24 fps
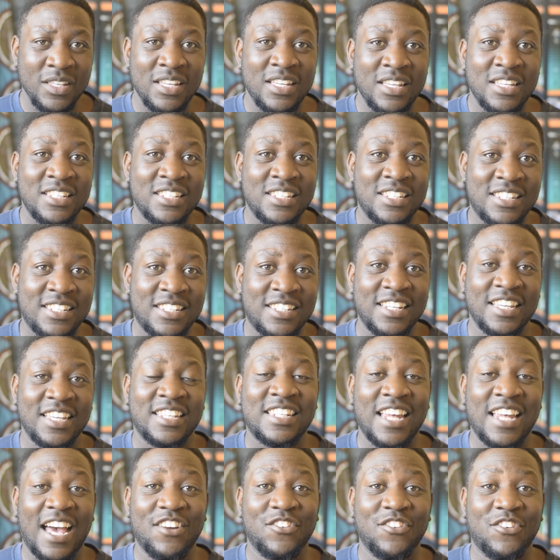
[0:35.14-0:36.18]

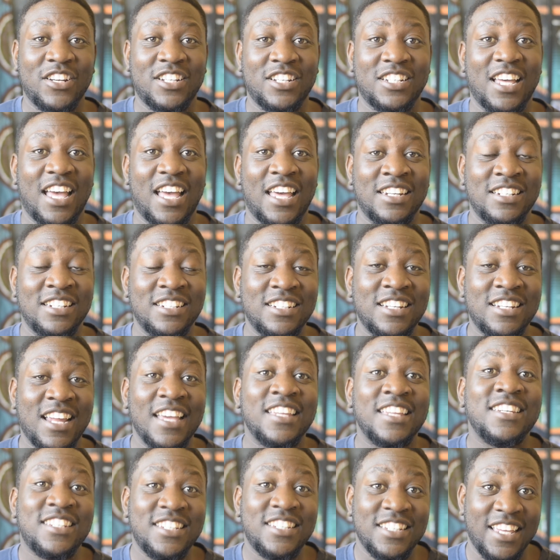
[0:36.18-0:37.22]

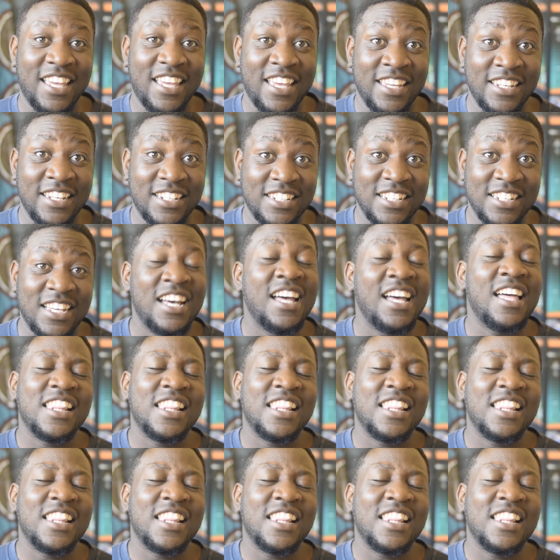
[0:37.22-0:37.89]
698.